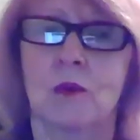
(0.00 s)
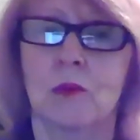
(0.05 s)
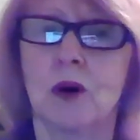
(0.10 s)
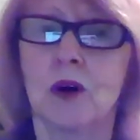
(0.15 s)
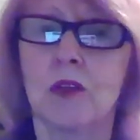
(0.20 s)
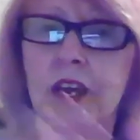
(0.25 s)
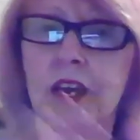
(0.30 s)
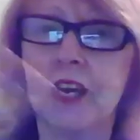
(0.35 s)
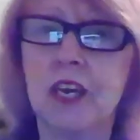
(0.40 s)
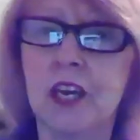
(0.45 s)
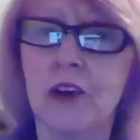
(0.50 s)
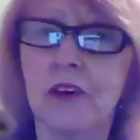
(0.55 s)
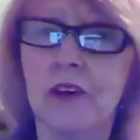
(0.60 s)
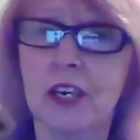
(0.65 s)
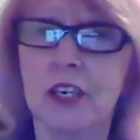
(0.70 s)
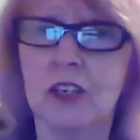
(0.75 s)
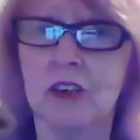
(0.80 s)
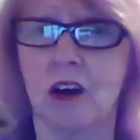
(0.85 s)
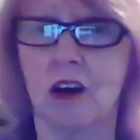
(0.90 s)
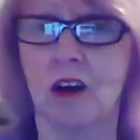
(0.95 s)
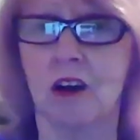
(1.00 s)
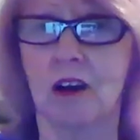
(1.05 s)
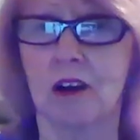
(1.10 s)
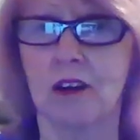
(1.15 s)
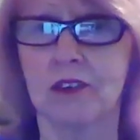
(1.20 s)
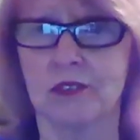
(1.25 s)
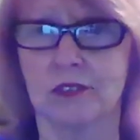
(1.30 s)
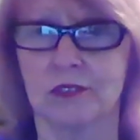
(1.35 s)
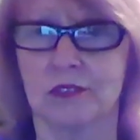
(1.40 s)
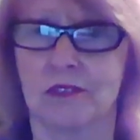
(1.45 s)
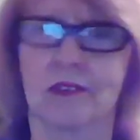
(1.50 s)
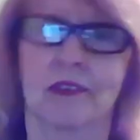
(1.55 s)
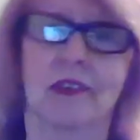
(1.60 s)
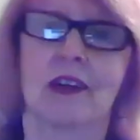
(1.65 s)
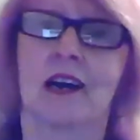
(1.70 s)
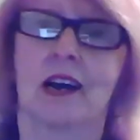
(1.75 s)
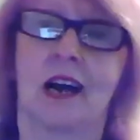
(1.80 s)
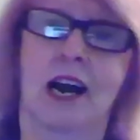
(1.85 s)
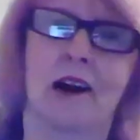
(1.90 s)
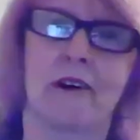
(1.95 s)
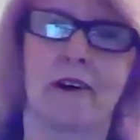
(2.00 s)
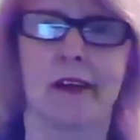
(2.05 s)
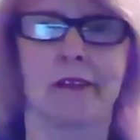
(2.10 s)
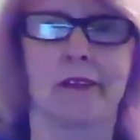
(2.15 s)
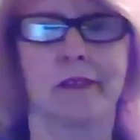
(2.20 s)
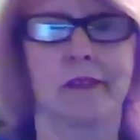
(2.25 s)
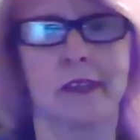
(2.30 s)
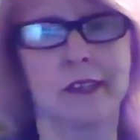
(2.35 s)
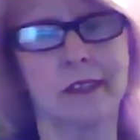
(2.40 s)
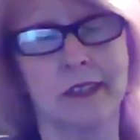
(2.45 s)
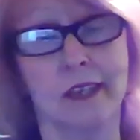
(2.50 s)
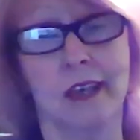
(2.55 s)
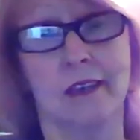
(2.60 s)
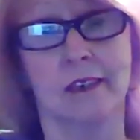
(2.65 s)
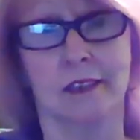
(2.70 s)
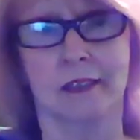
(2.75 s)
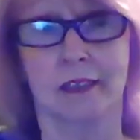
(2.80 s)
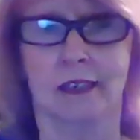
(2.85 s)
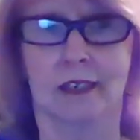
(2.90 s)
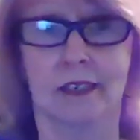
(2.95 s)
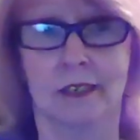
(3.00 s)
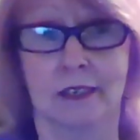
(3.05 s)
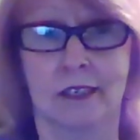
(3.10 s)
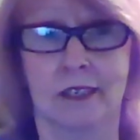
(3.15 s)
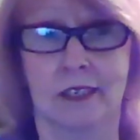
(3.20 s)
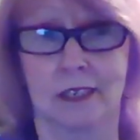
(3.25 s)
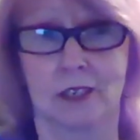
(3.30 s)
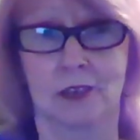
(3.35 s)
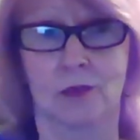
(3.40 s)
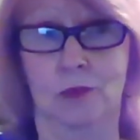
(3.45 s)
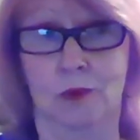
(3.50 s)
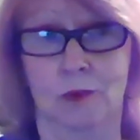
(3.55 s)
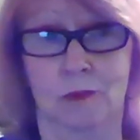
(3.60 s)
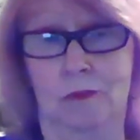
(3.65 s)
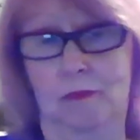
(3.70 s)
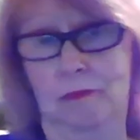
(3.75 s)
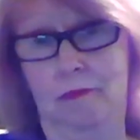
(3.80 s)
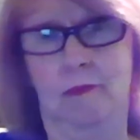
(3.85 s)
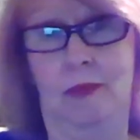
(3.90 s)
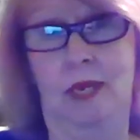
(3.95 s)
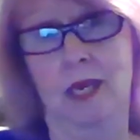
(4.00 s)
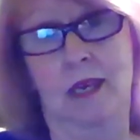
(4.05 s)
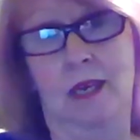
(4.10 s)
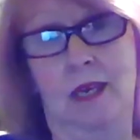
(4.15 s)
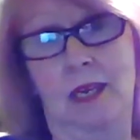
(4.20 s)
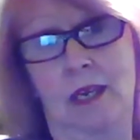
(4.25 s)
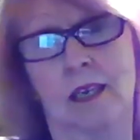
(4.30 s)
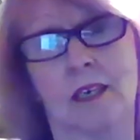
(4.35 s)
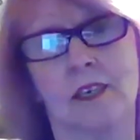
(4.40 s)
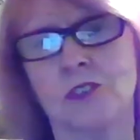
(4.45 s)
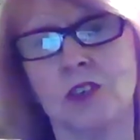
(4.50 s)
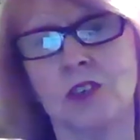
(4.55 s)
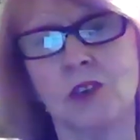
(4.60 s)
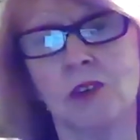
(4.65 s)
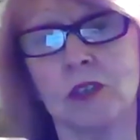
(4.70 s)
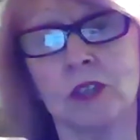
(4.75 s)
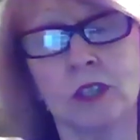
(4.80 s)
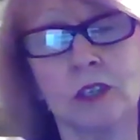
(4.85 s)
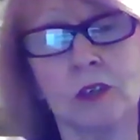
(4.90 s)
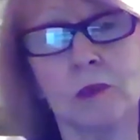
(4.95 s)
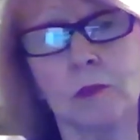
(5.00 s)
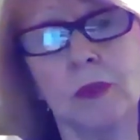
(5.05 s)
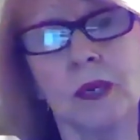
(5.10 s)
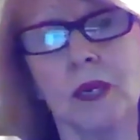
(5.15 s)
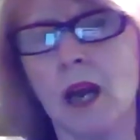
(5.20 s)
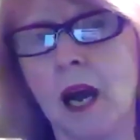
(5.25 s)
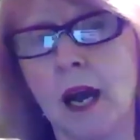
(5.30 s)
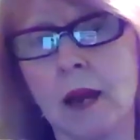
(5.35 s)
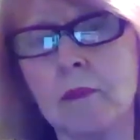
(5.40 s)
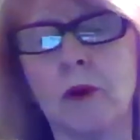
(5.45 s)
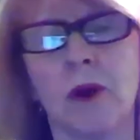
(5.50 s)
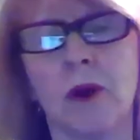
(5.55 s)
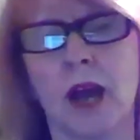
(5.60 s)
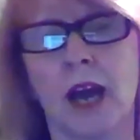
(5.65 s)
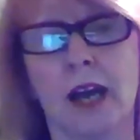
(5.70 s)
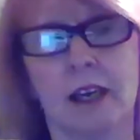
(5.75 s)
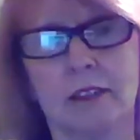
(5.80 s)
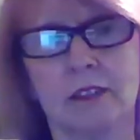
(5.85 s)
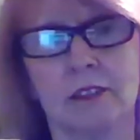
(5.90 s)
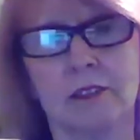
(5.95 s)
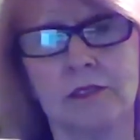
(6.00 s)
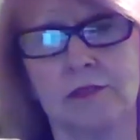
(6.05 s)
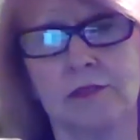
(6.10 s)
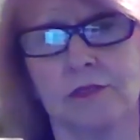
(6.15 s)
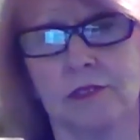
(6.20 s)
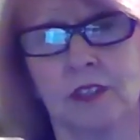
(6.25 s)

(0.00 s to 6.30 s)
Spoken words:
Well, the hearing dogs are on this end of the continuum because they're a little bit hyperactive,